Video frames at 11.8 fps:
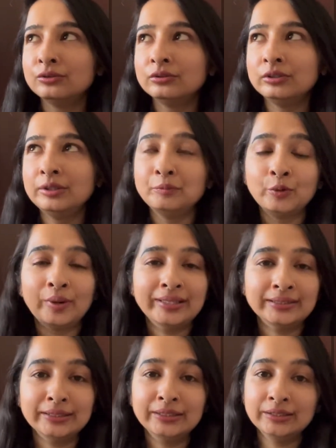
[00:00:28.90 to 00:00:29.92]

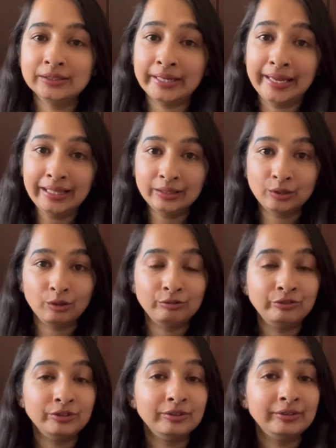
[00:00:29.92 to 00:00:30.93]
improvising the health of
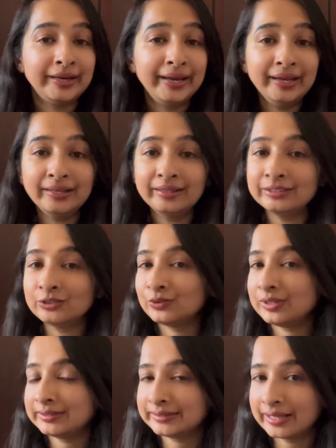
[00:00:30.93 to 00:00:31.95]
your hair as well
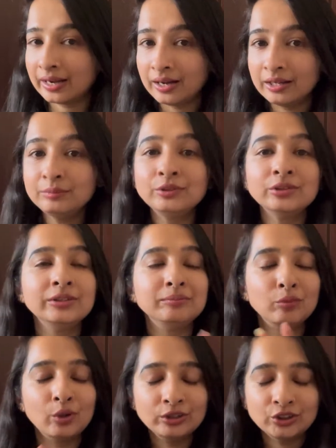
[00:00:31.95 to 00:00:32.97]
as scalp. So it
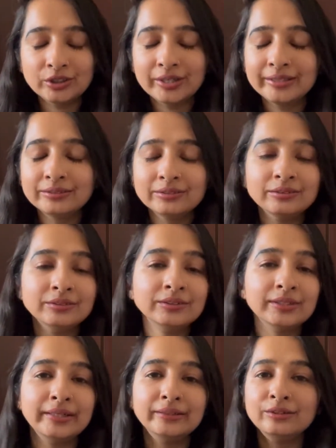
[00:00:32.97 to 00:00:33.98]
moisturizes
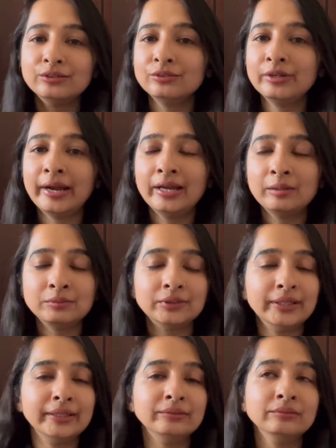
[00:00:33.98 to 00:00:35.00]
and helps
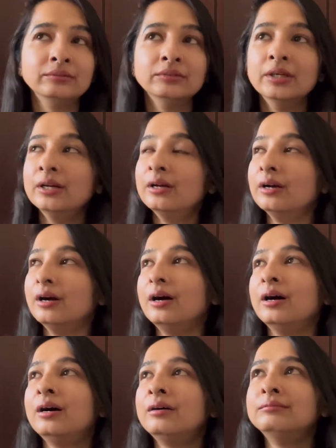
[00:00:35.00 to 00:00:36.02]
in
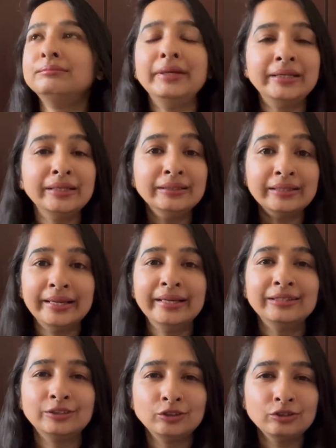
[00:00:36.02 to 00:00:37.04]
making the
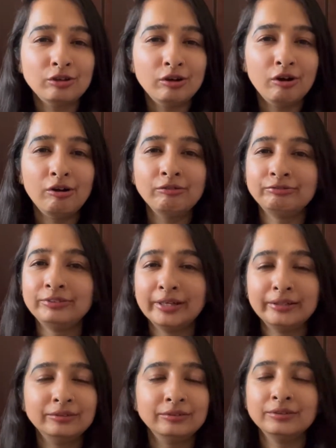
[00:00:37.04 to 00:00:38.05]
hair soft
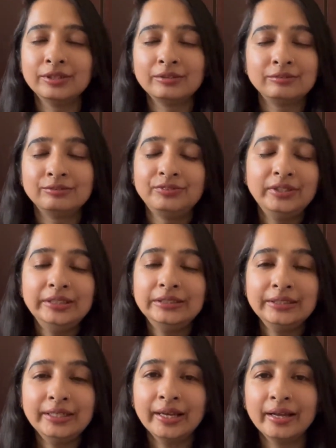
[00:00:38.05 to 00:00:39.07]
and that
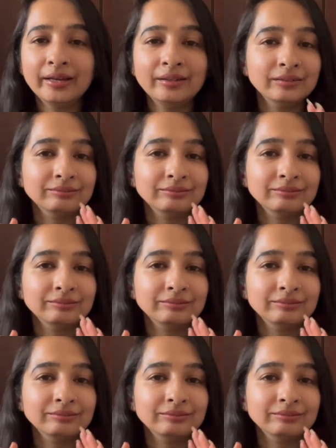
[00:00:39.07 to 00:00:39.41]
frizzy hair.